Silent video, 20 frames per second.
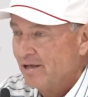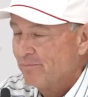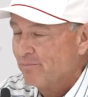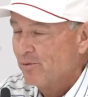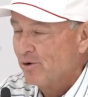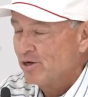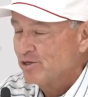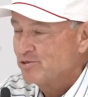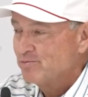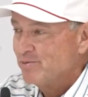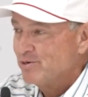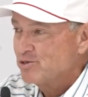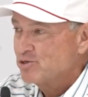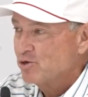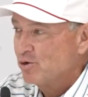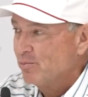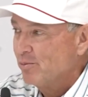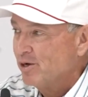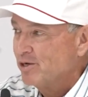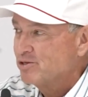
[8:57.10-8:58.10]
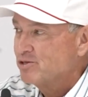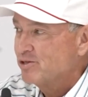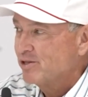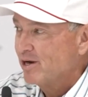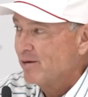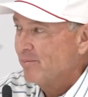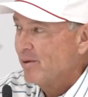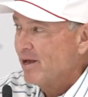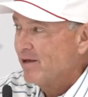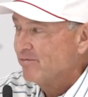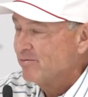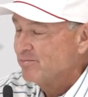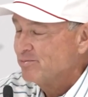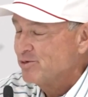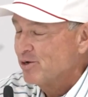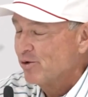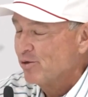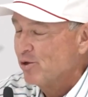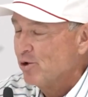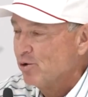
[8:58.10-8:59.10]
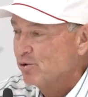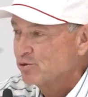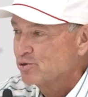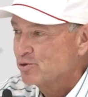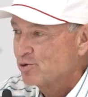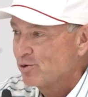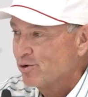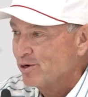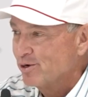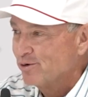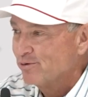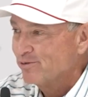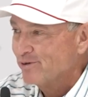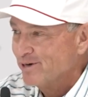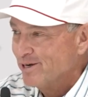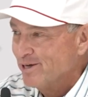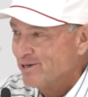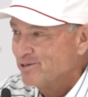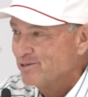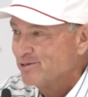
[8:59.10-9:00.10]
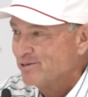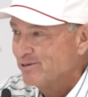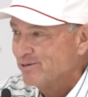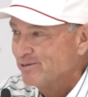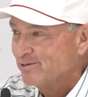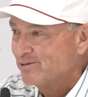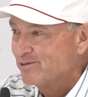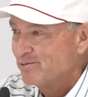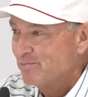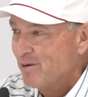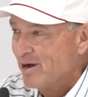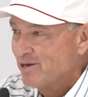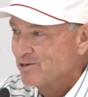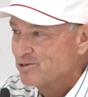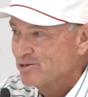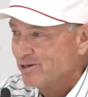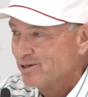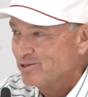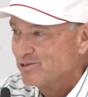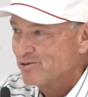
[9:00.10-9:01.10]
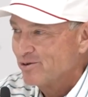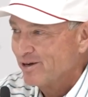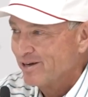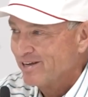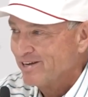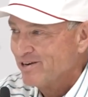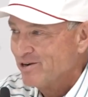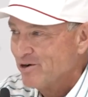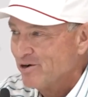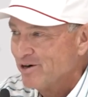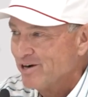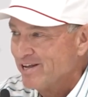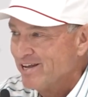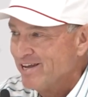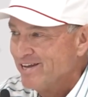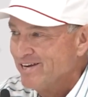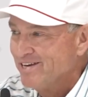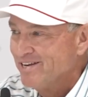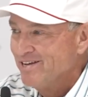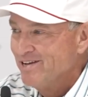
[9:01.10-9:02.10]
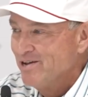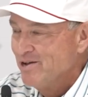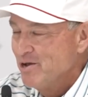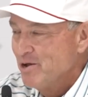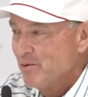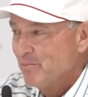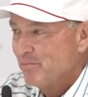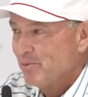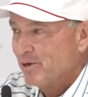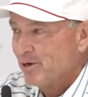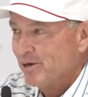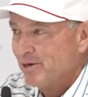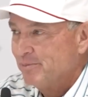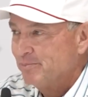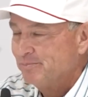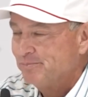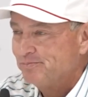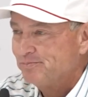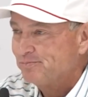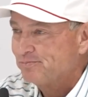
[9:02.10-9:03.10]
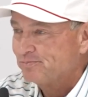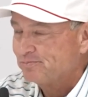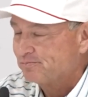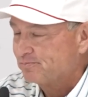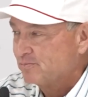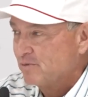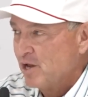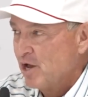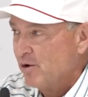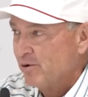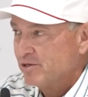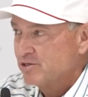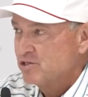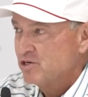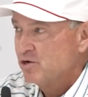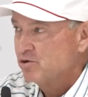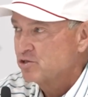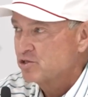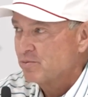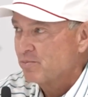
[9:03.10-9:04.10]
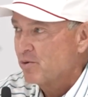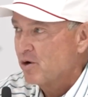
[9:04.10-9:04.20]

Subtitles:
impressed me so much that I'm going to have him tell the whole story over again to my son so I can hear it again. But no, it's no